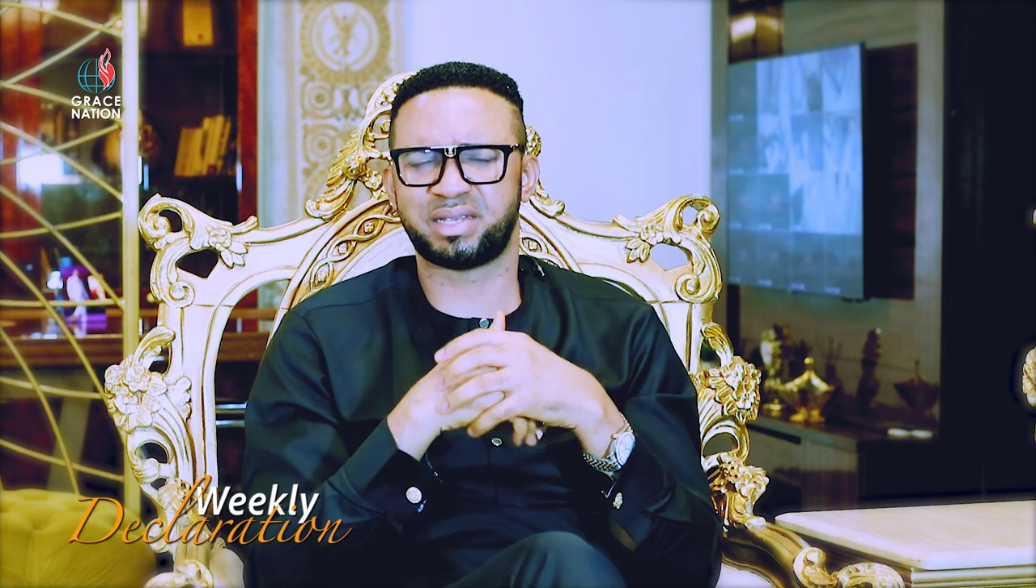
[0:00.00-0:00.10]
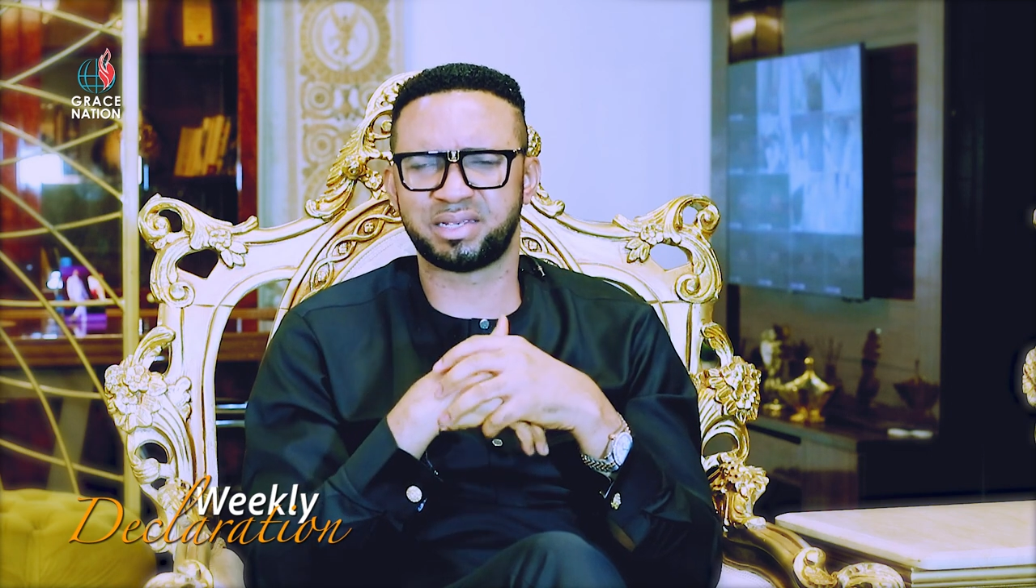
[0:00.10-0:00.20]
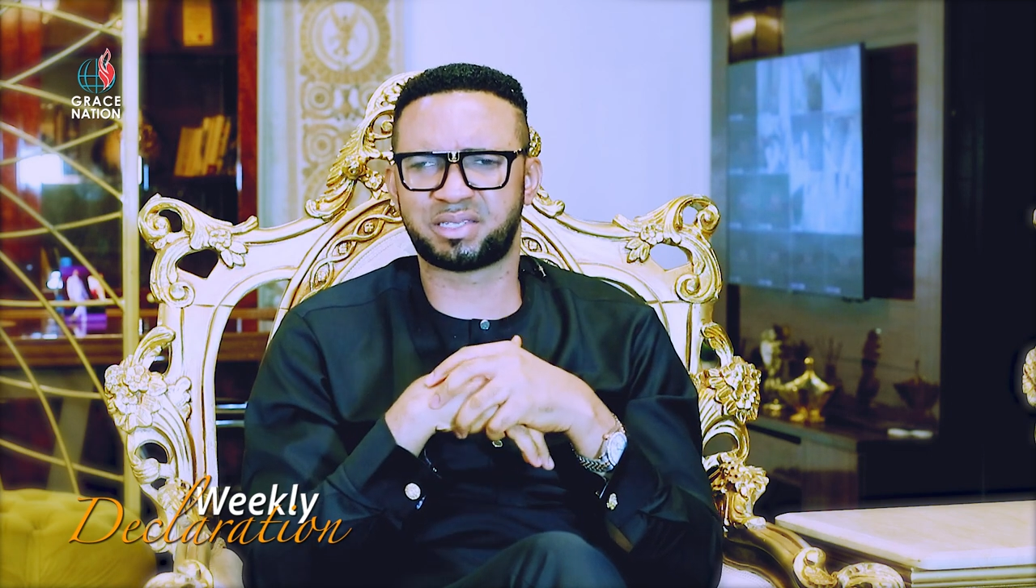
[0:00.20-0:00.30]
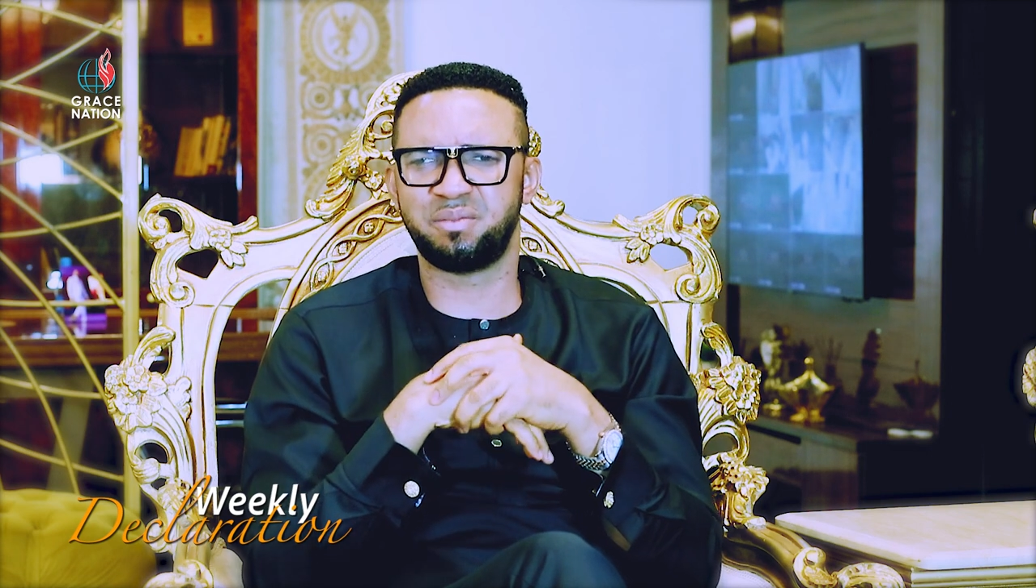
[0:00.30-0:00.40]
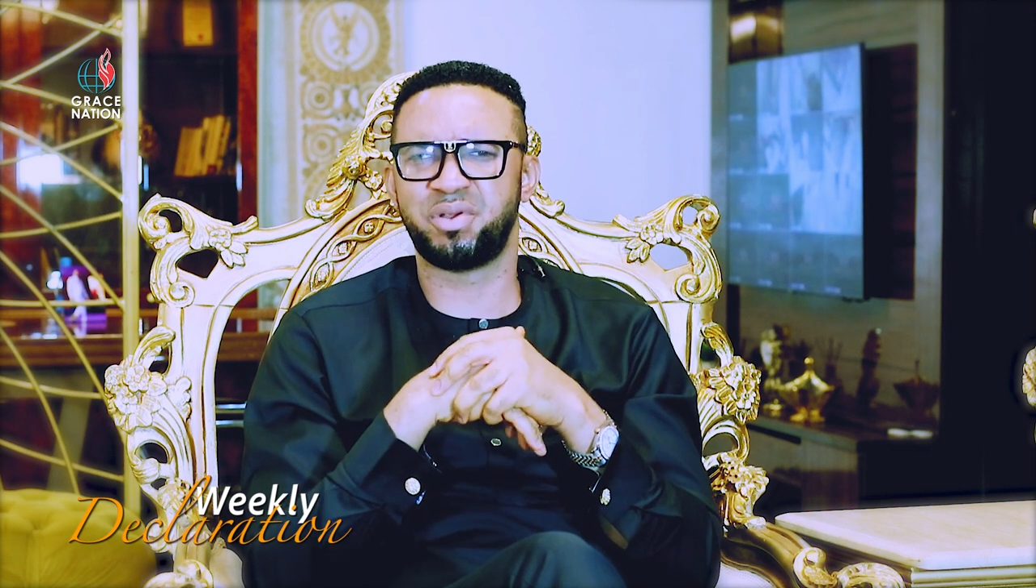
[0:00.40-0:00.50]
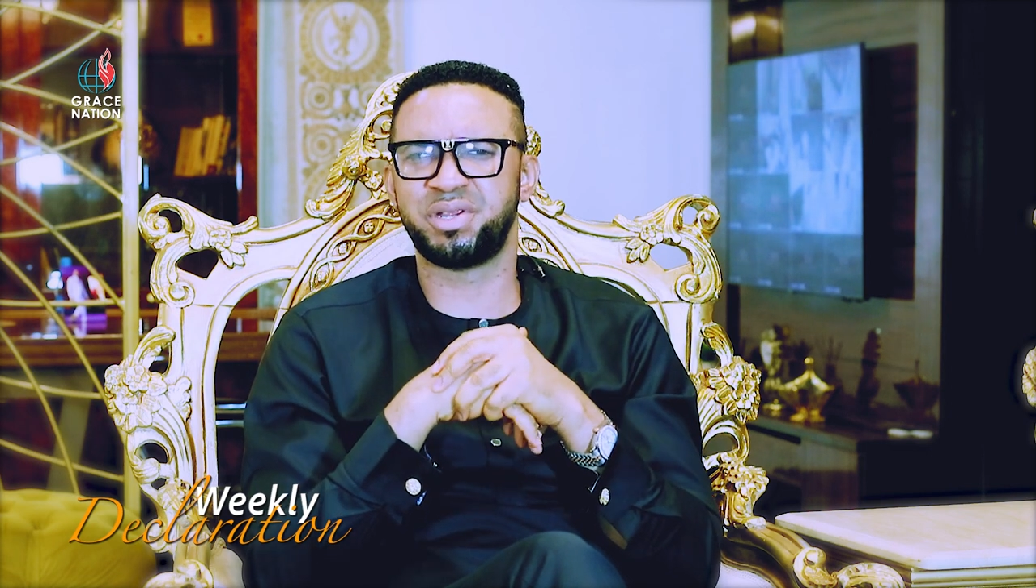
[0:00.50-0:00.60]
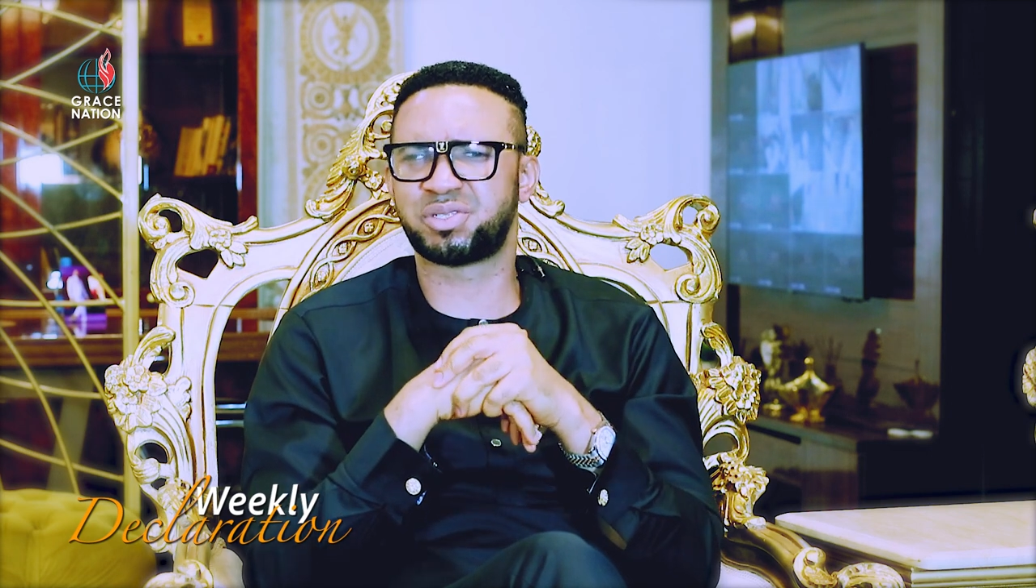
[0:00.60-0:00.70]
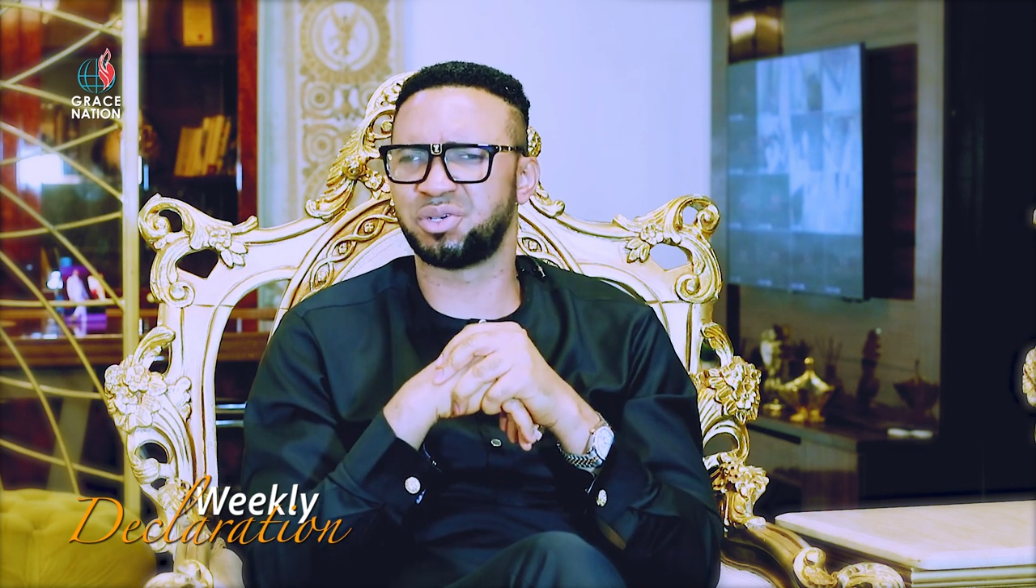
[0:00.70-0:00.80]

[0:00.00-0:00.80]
testimonies